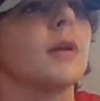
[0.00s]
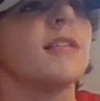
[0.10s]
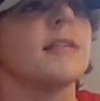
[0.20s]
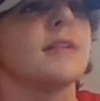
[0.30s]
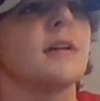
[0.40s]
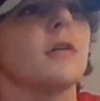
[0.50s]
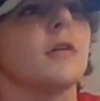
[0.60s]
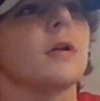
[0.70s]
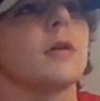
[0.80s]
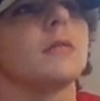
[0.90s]
He's a
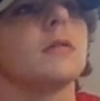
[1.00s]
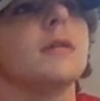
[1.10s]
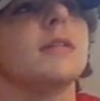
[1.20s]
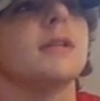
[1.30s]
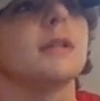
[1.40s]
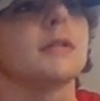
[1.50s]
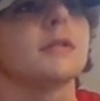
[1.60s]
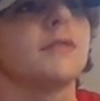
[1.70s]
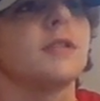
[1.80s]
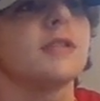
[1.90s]
center. He's
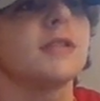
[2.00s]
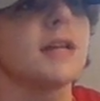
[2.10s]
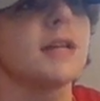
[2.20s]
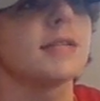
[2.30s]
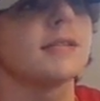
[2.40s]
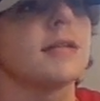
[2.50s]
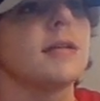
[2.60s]
6'6".